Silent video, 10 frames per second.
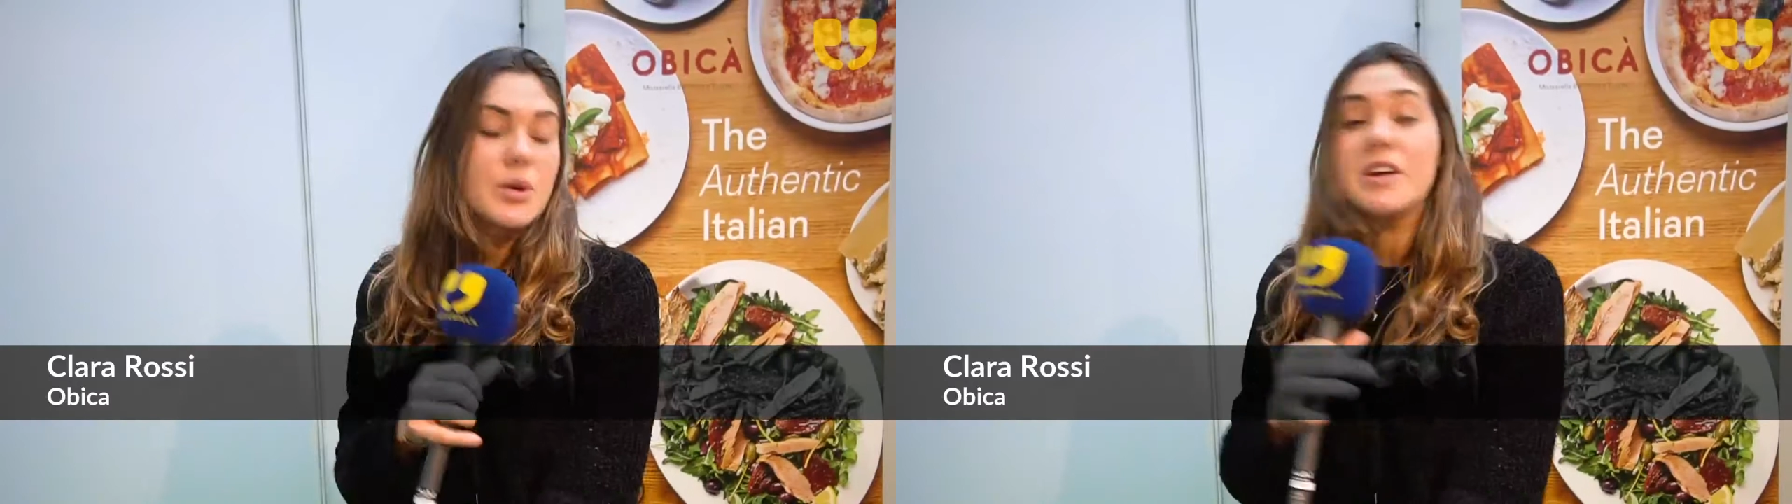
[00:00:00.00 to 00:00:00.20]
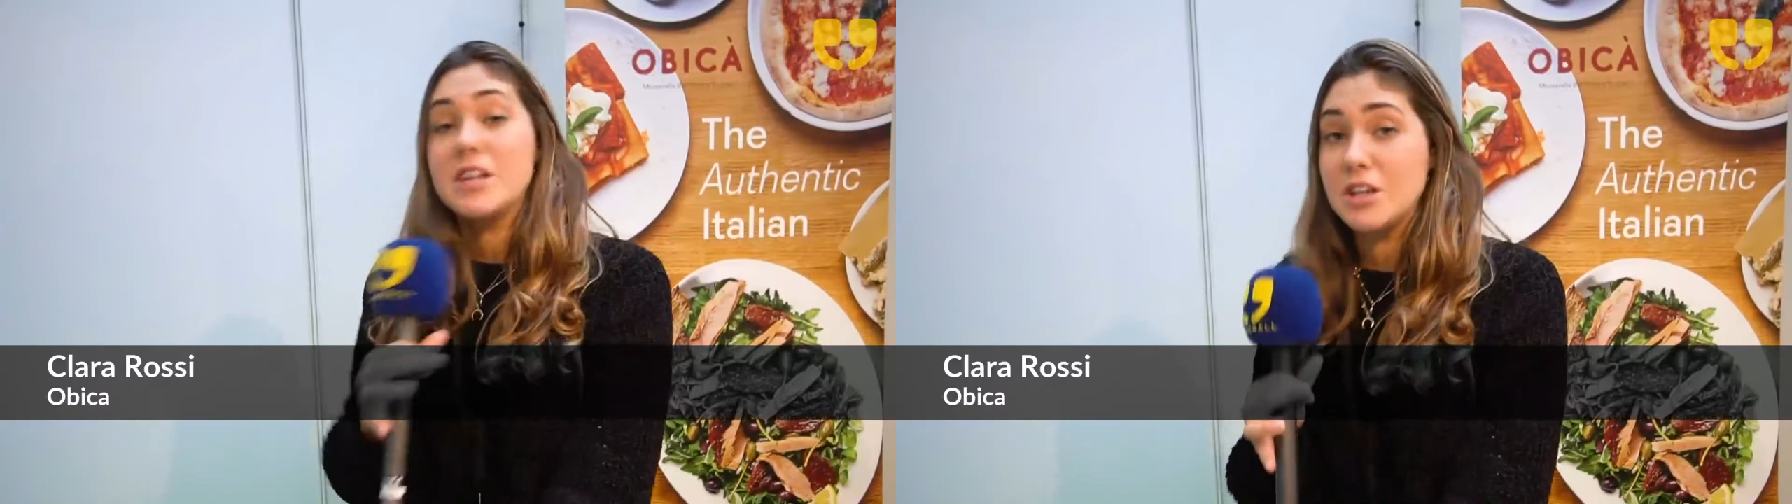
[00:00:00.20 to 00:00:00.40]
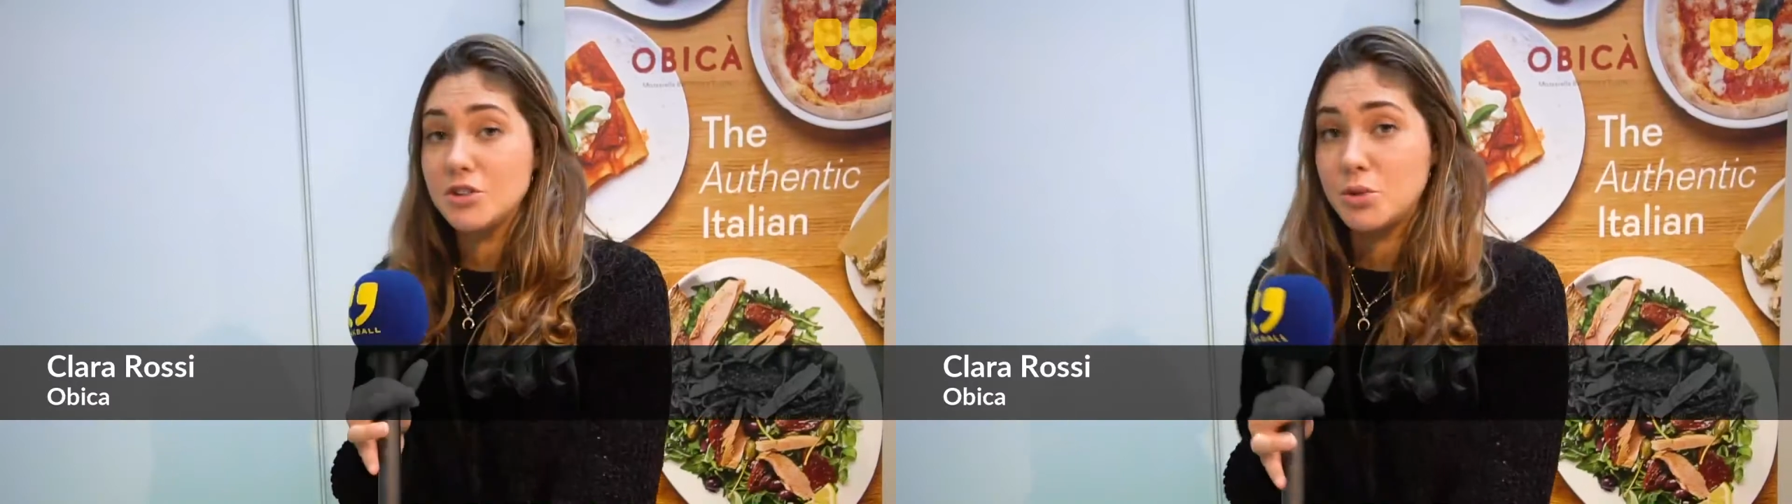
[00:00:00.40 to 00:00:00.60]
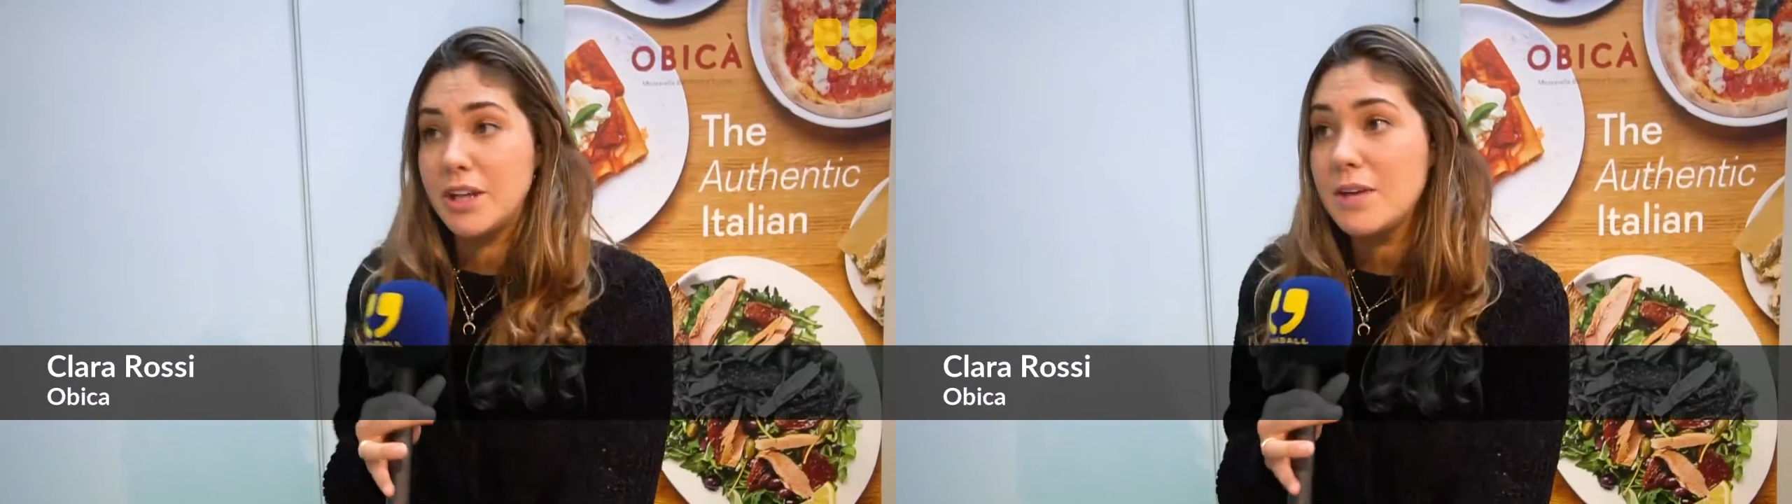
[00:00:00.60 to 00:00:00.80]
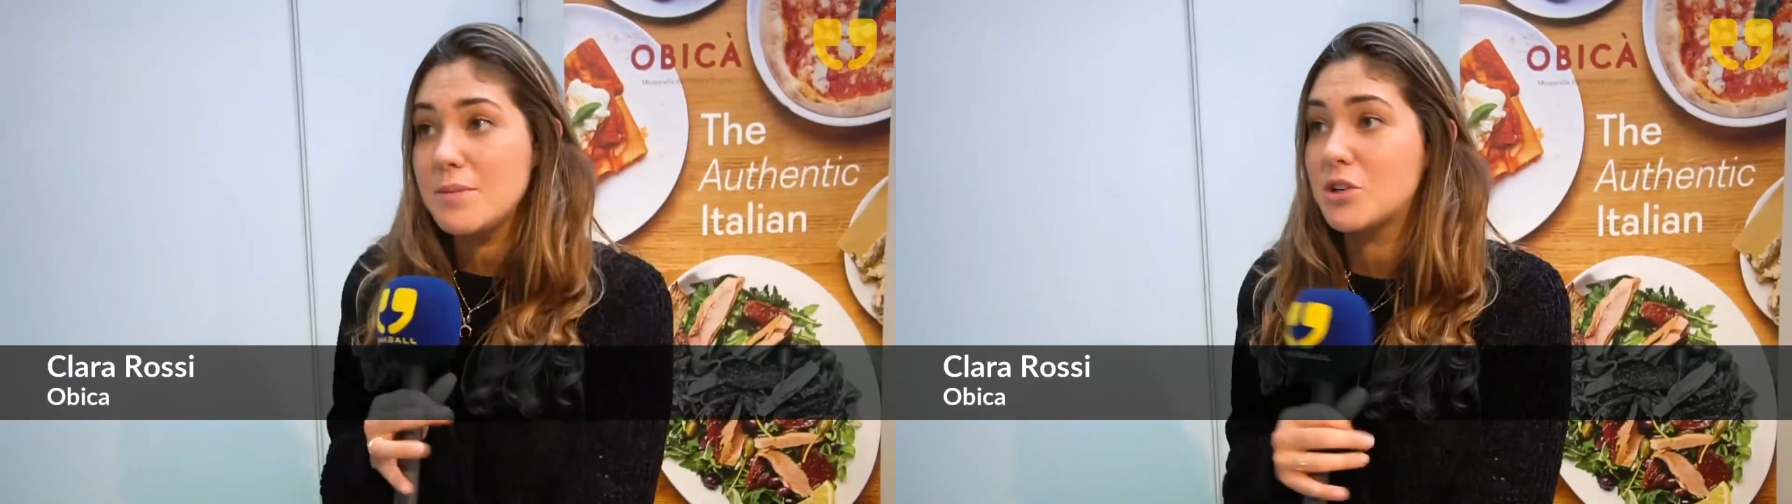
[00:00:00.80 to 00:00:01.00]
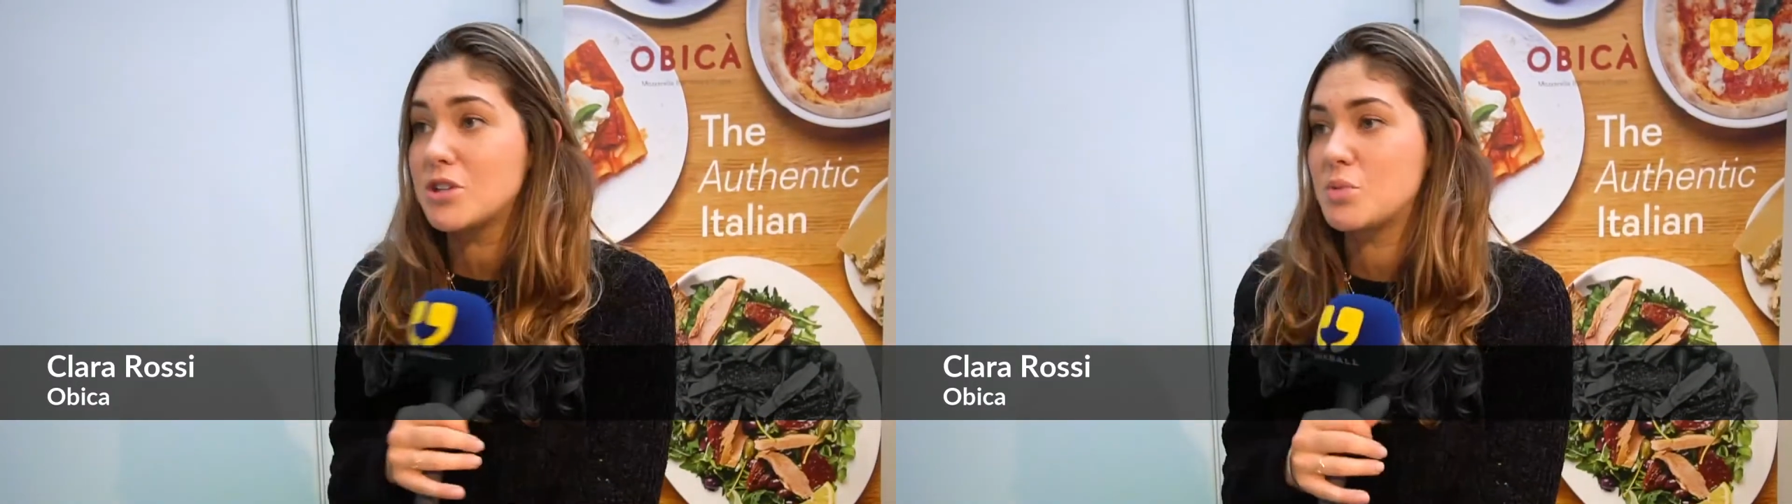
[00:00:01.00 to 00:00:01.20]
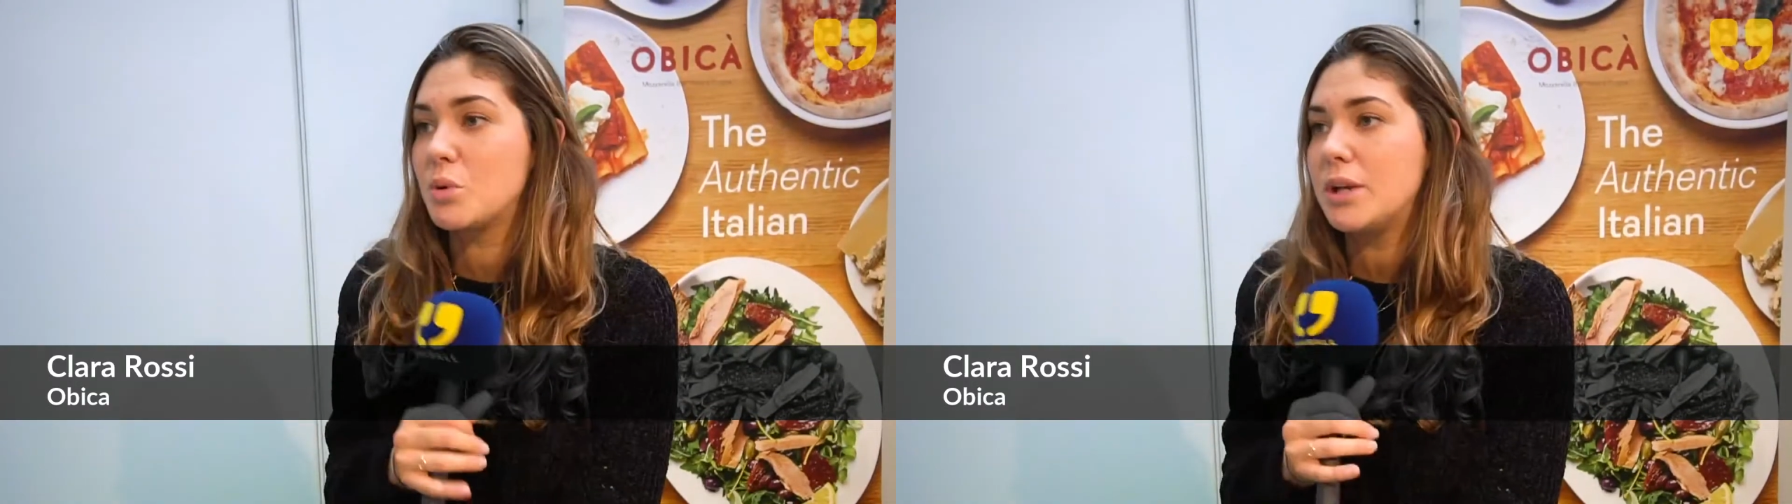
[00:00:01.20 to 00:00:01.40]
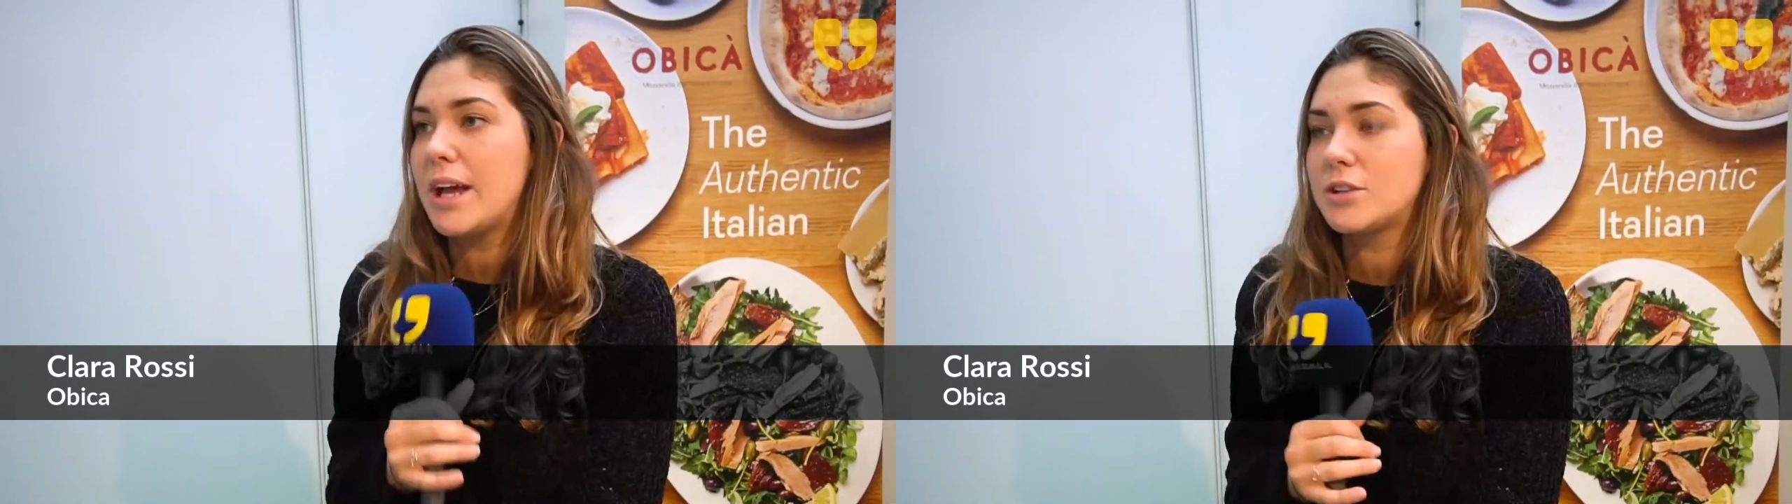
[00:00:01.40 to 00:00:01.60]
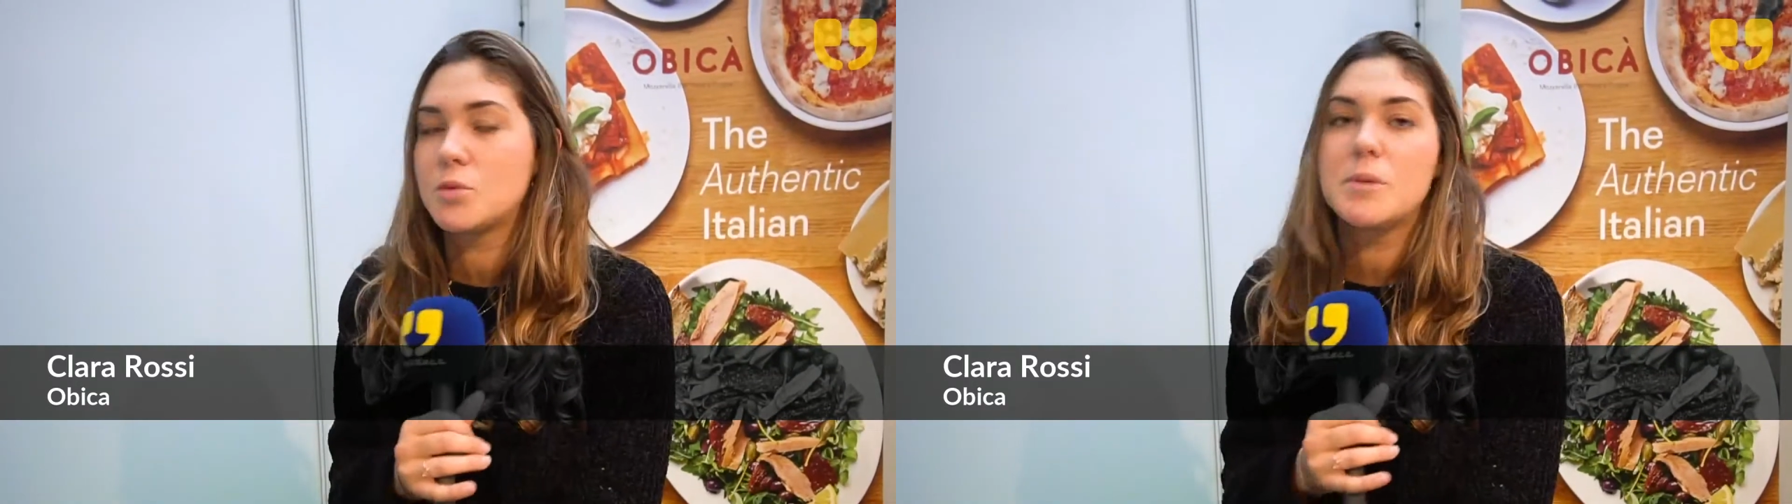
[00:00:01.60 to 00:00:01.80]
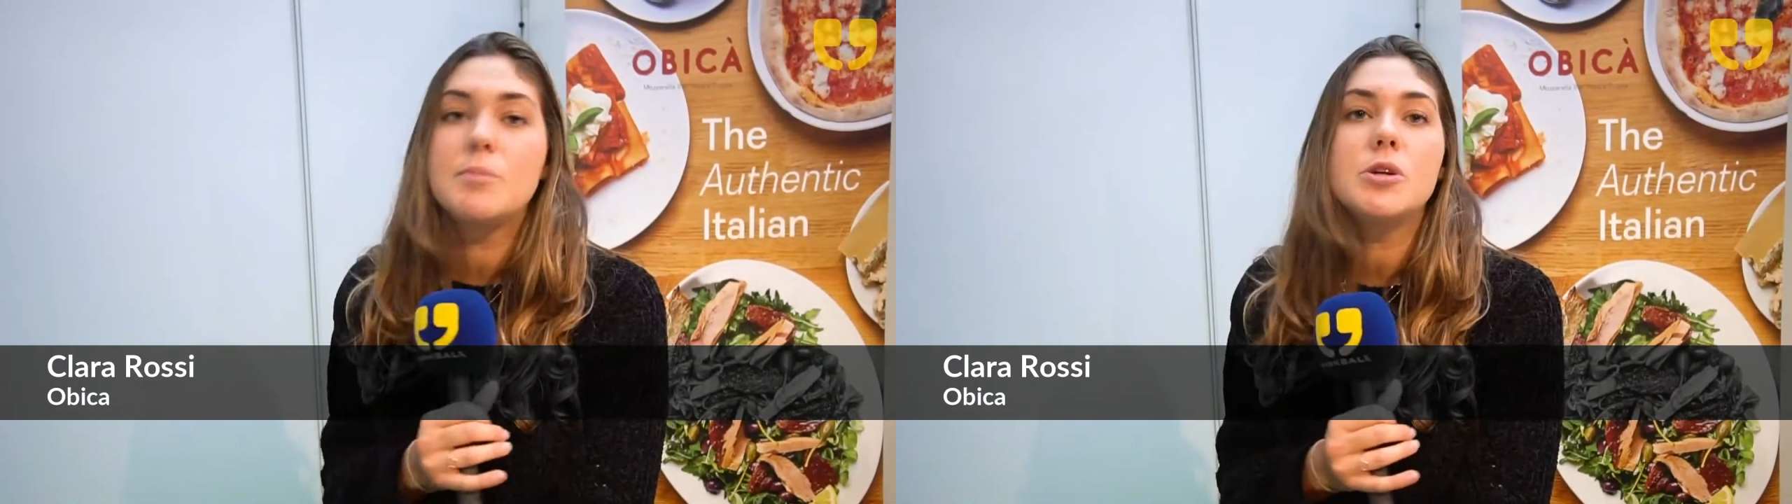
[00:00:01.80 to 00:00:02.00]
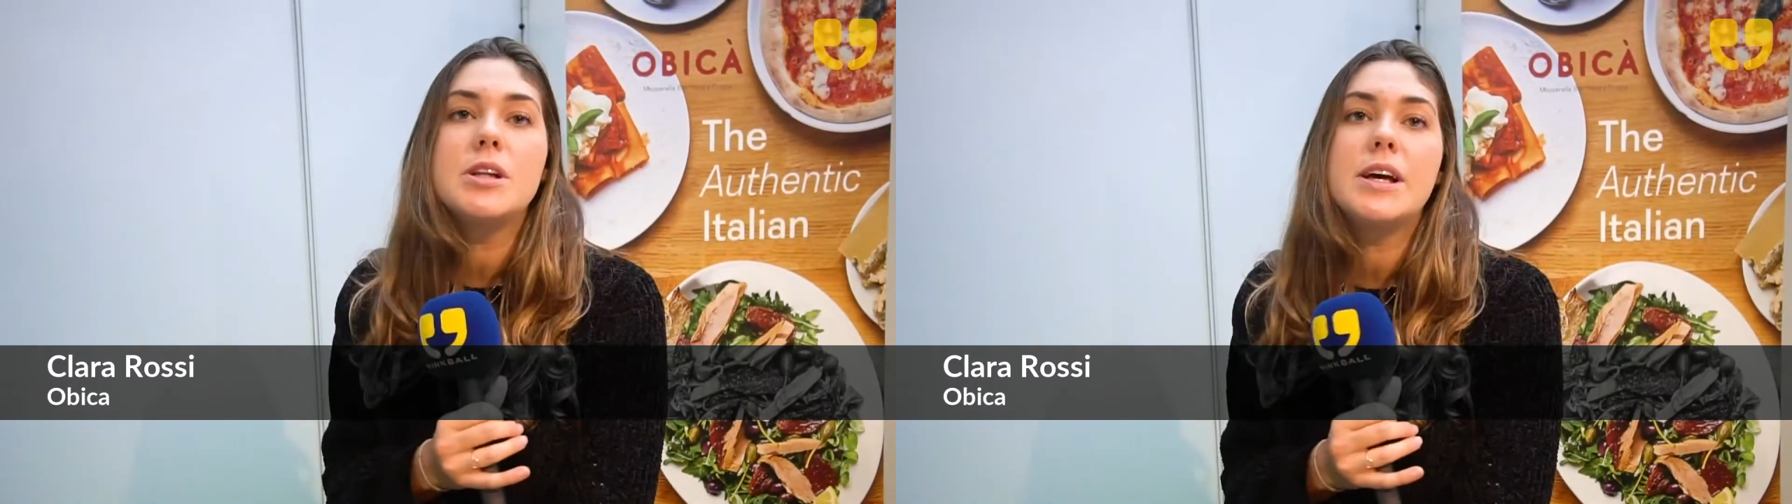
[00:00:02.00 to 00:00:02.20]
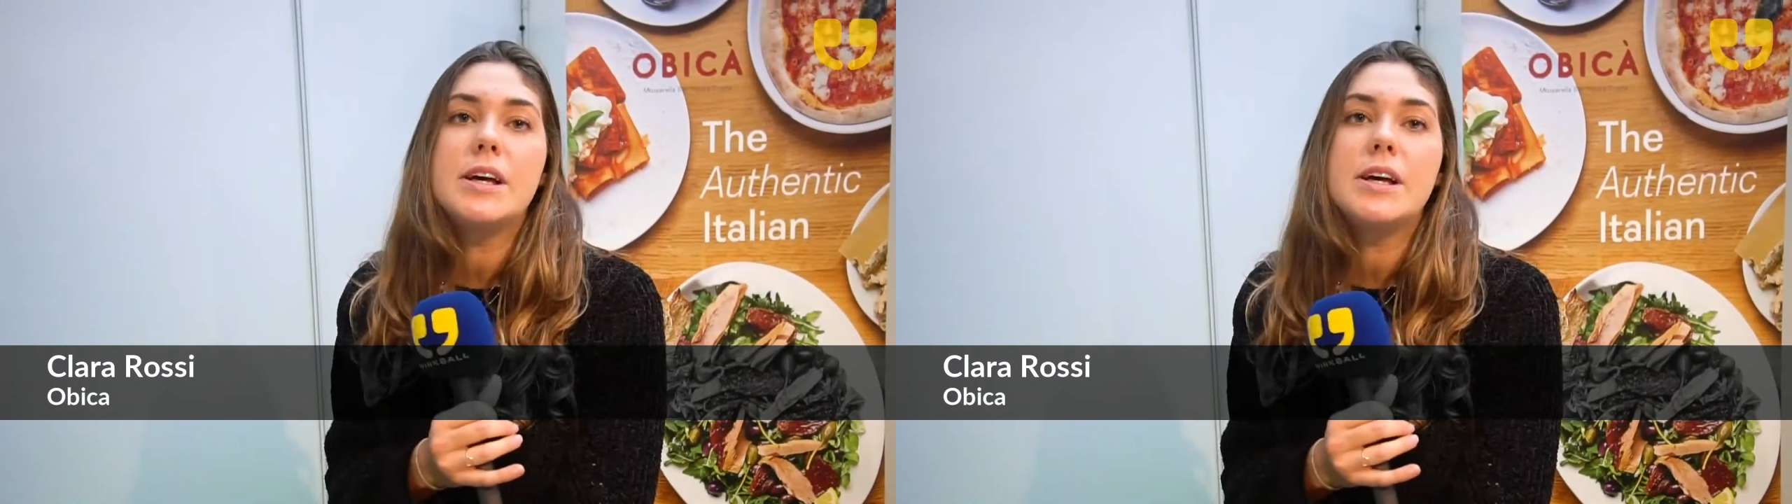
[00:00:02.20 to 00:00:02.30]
we are here today because we would like to people